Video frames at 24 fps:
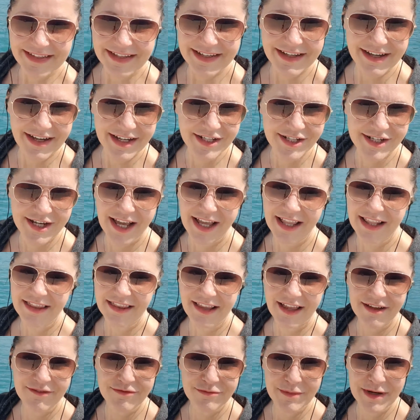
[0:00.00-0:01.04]
Gosh, I
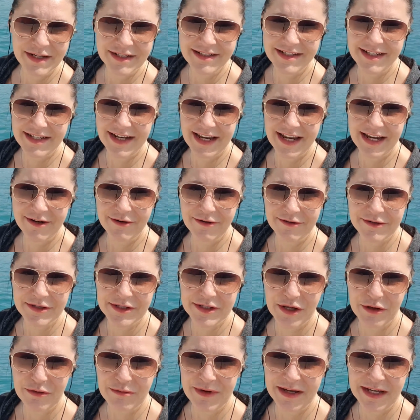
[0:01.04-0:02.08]
love Montenegro
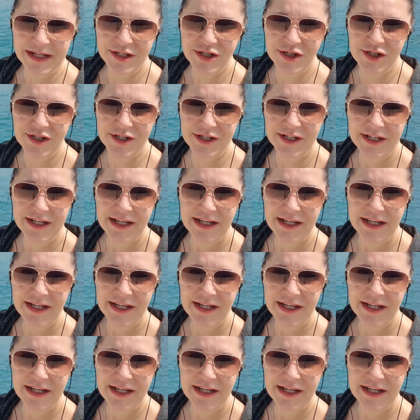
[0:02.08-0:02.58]
so much.